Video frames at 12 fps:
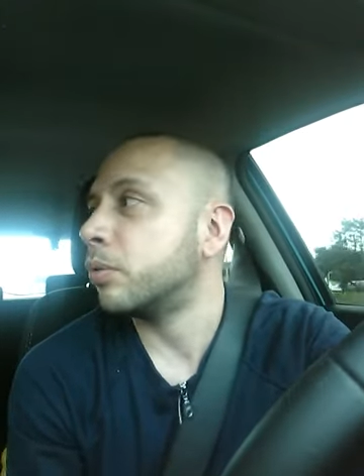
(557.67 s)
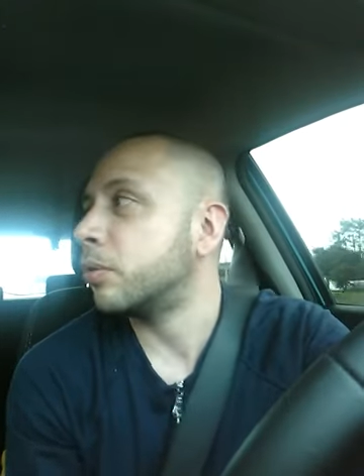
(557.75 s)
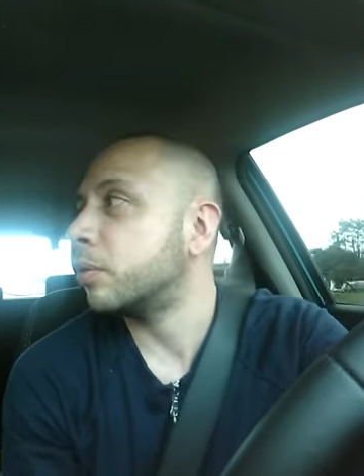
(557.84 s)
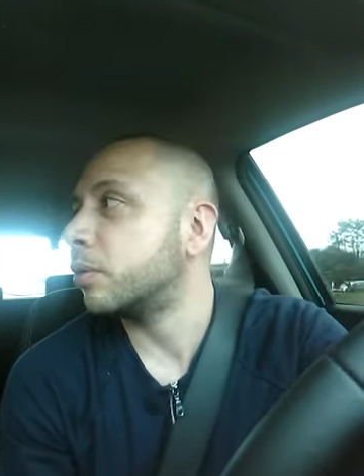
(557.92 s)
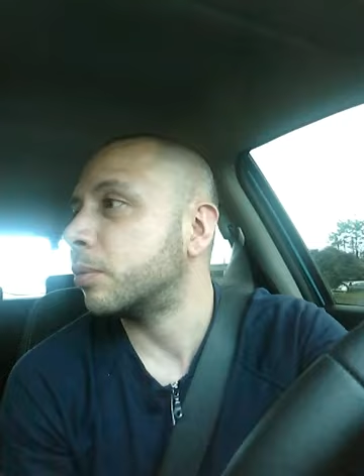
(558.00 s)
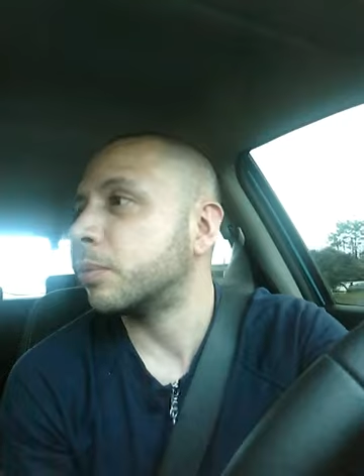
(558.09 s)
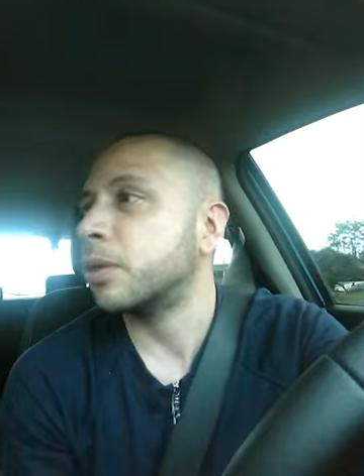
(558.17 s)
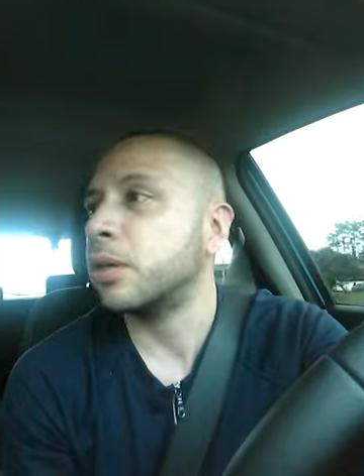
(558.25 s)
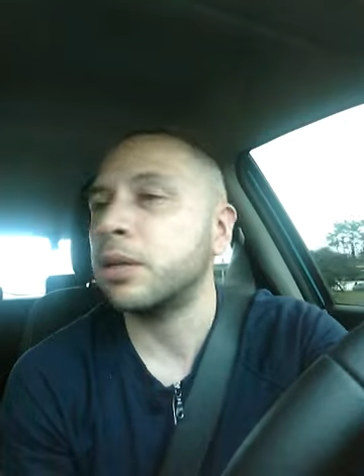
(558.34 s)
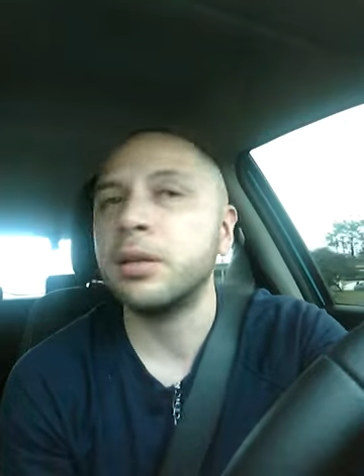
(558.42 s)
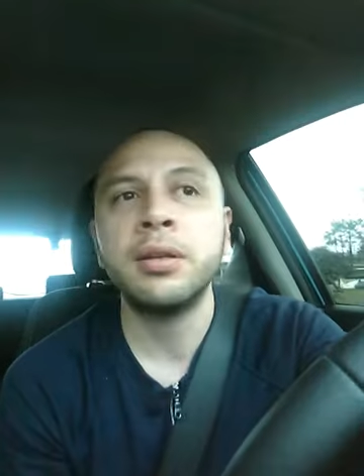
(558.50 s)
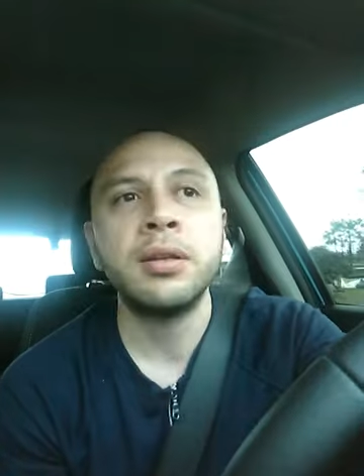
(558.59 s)
you know what I'm
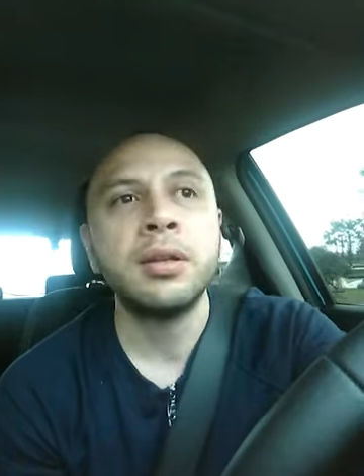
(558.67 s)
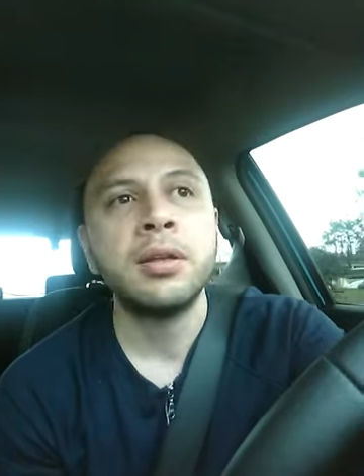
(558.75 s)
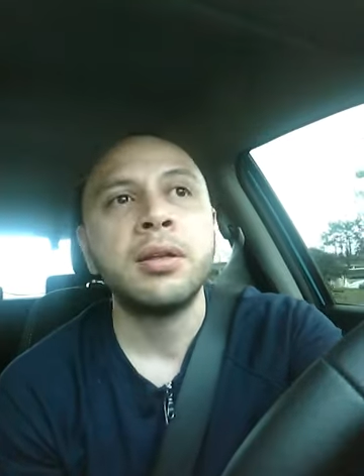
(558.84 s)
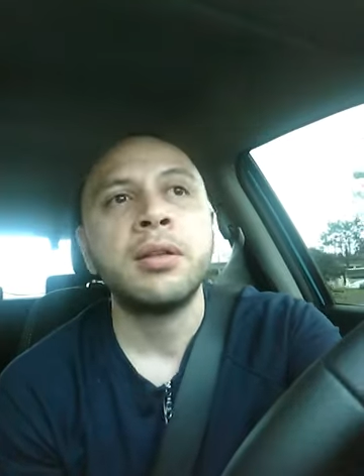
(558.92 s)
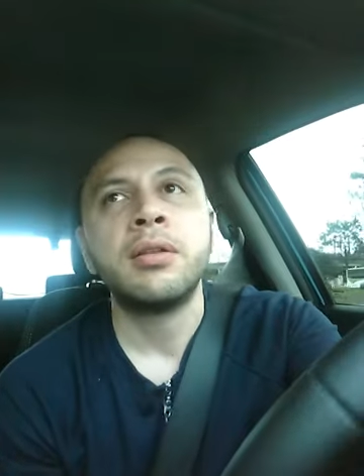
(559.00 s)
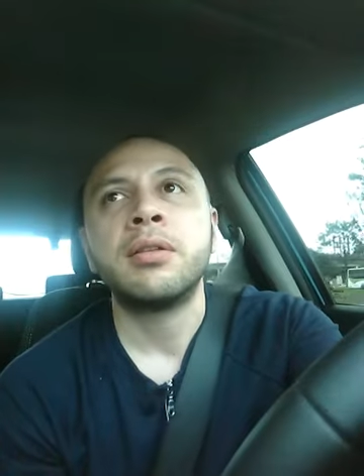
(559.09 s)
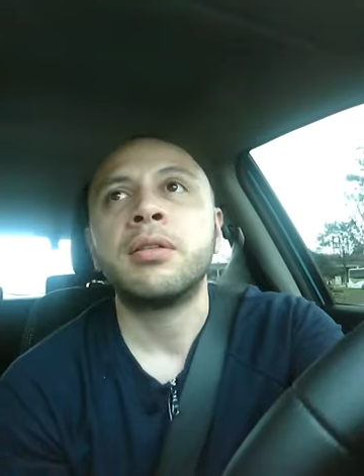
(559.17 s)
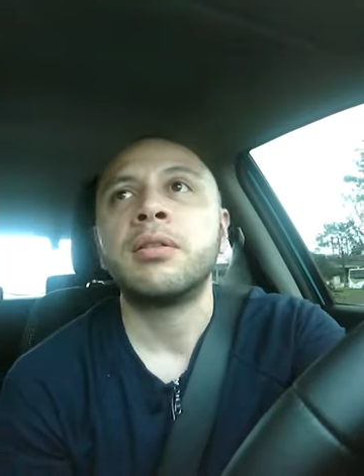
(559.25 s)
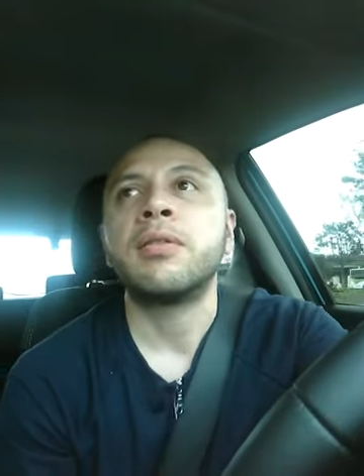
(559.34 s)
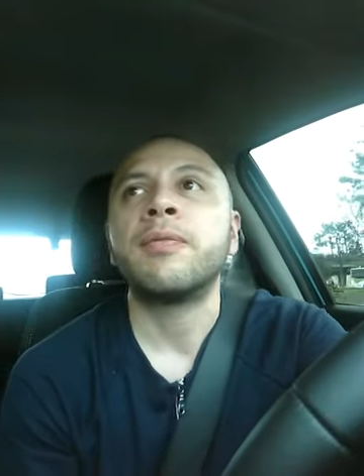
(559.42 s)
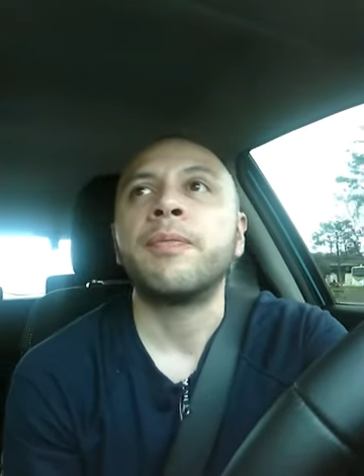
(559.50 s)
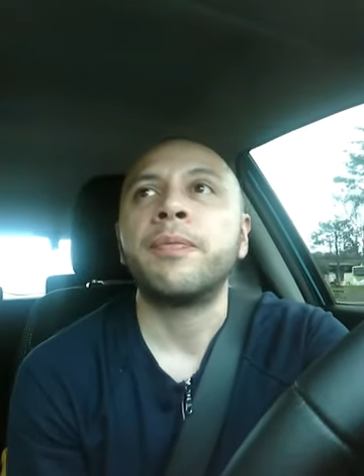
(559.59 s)
saying?
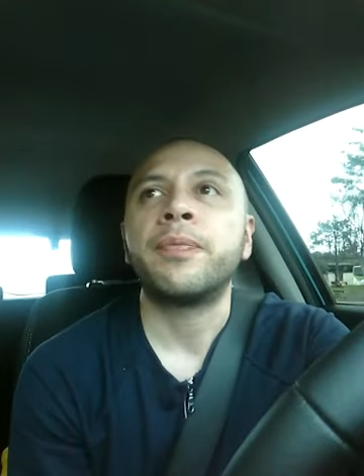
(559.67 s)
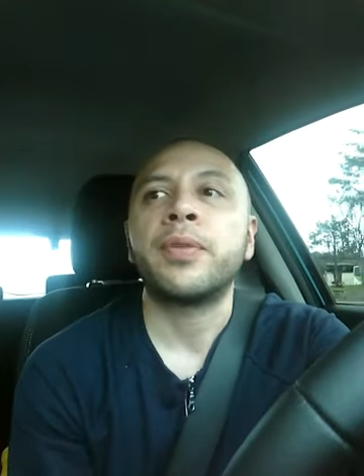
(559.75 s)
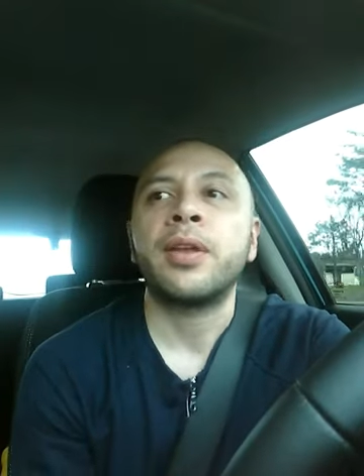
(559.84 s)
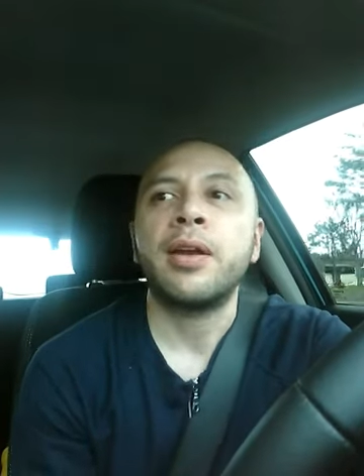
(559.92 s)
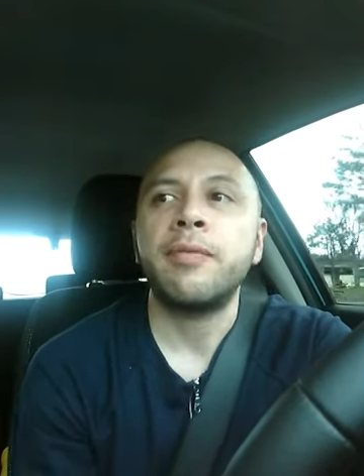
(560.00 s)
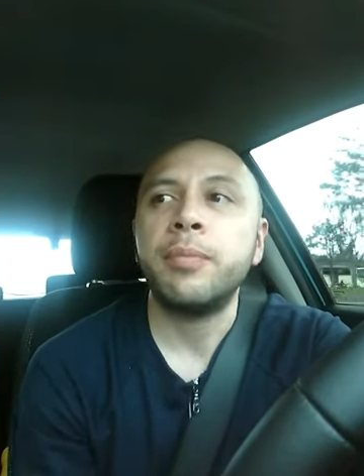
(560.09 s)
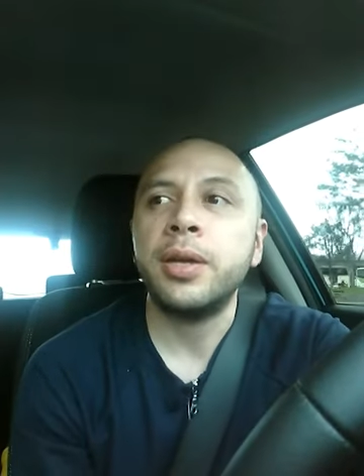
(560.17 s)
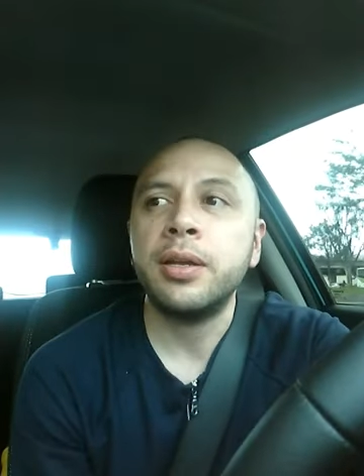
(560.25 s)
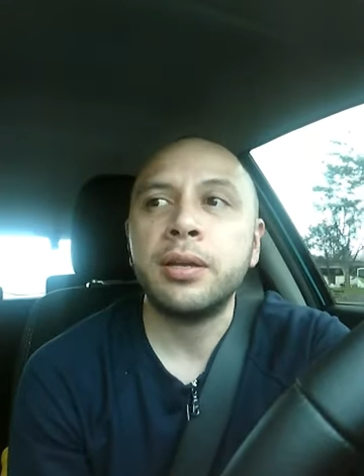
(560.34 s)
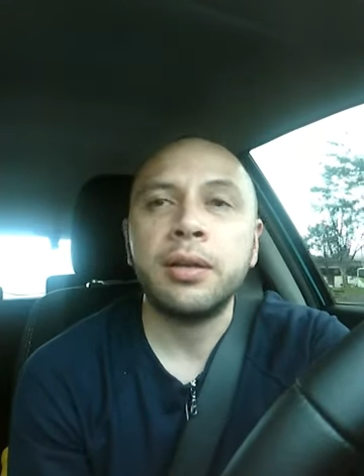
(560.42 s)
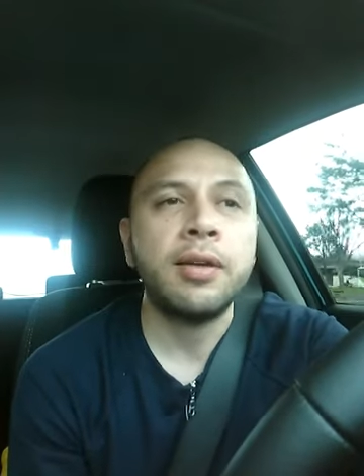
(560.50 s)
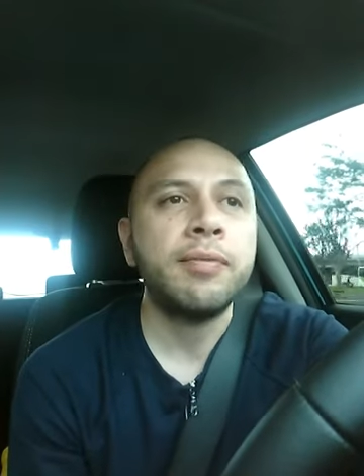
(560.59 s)
I've
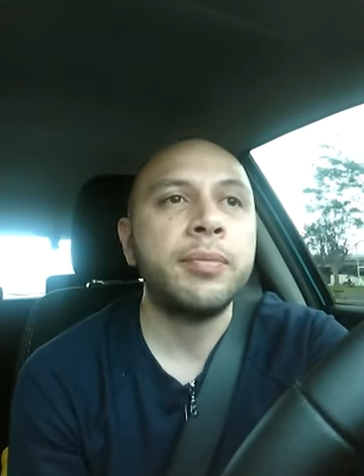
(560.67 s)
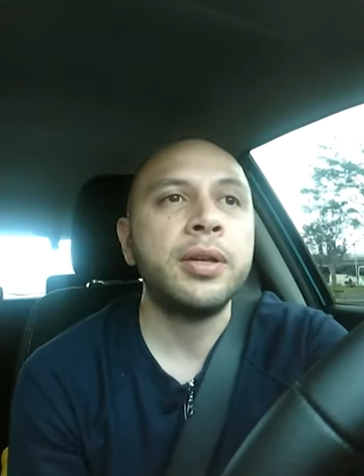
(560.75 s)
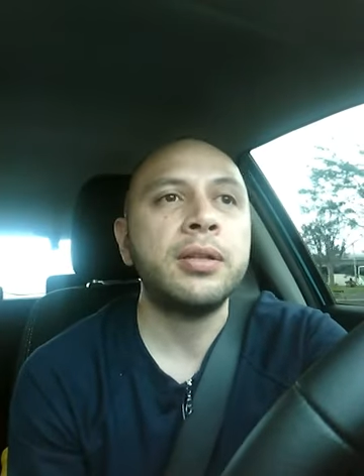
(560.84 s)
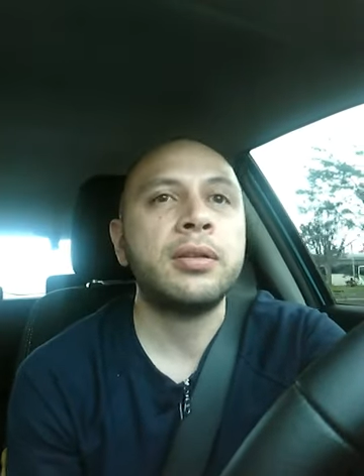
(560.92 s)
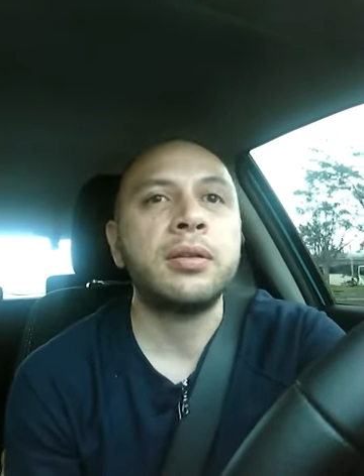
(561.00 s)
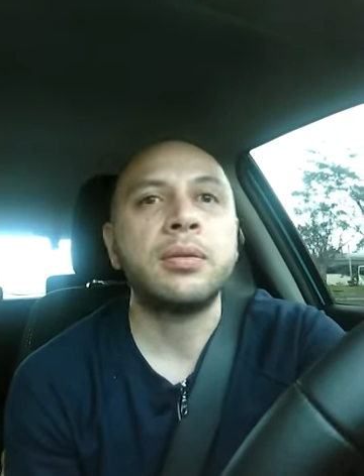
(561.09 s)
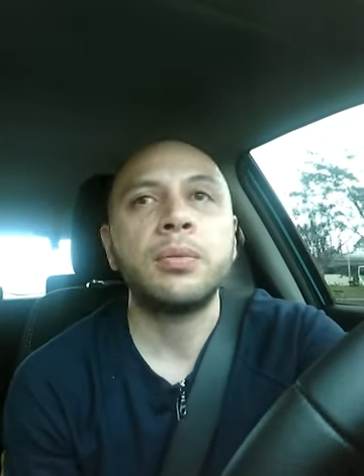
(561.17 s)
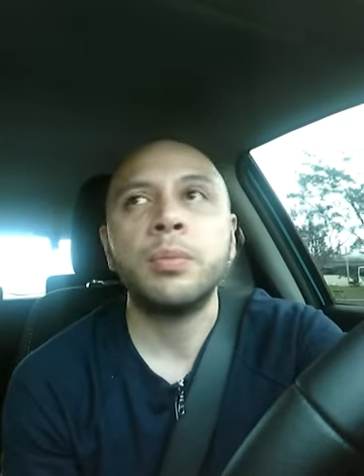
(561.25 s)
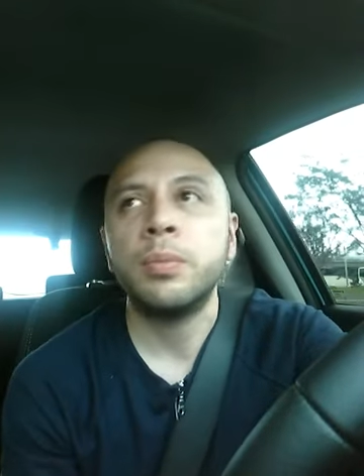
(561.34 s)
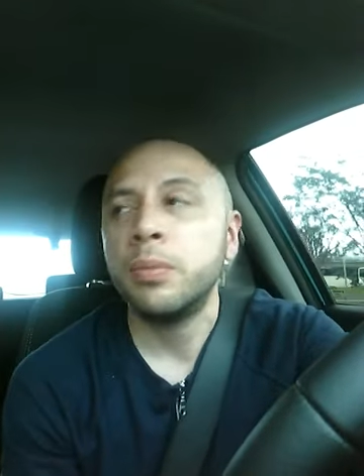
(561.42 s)
met some